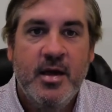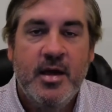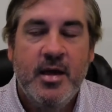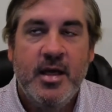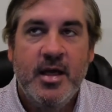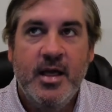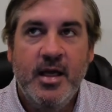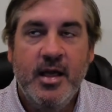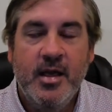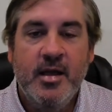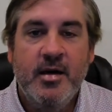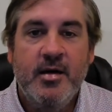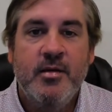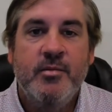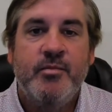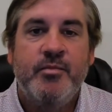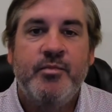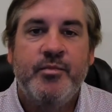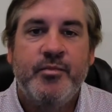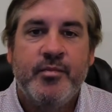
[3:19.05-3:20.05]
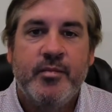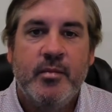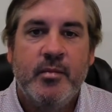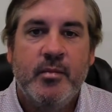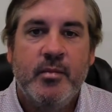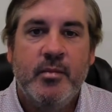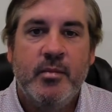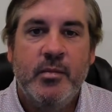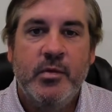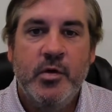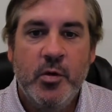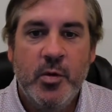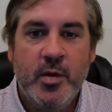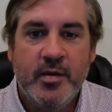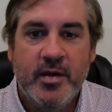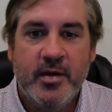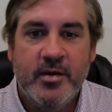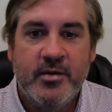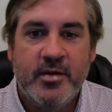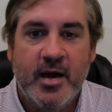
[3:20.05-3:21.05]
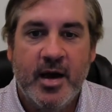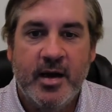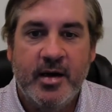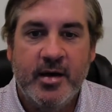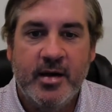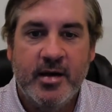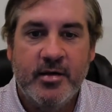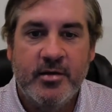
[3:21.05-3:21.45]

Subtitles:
in doing these side gigs.